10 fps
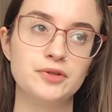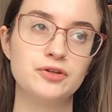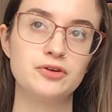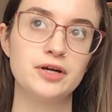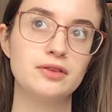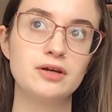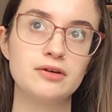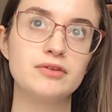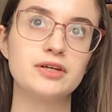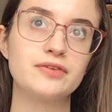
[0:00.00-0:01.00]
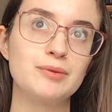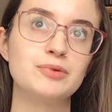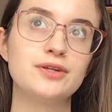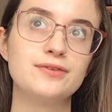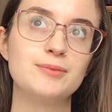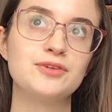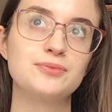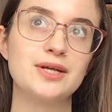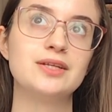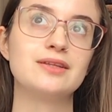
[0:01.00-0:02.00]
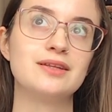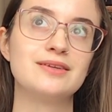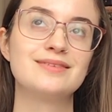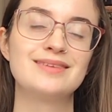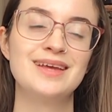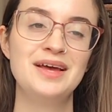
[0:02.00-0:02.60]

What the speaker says: I'll try and think of an example as I'm explaining this.